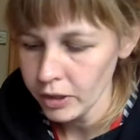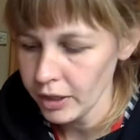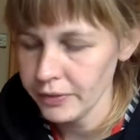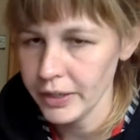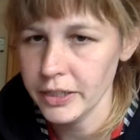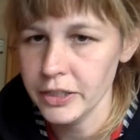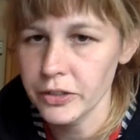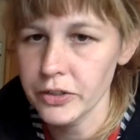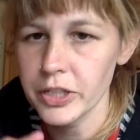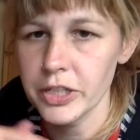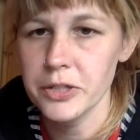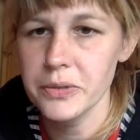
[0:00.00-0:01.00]
and then you're going
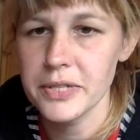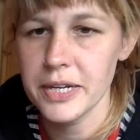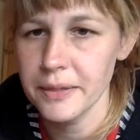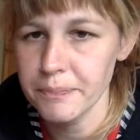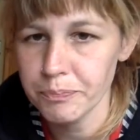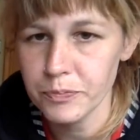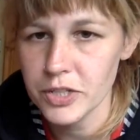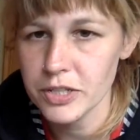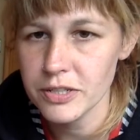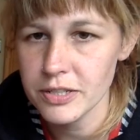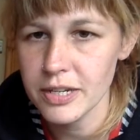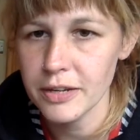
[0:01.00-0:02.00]
to use it to
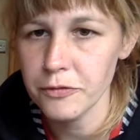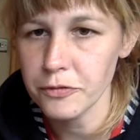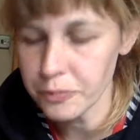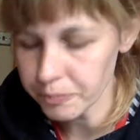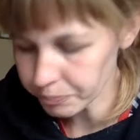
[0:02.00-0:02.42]
sieve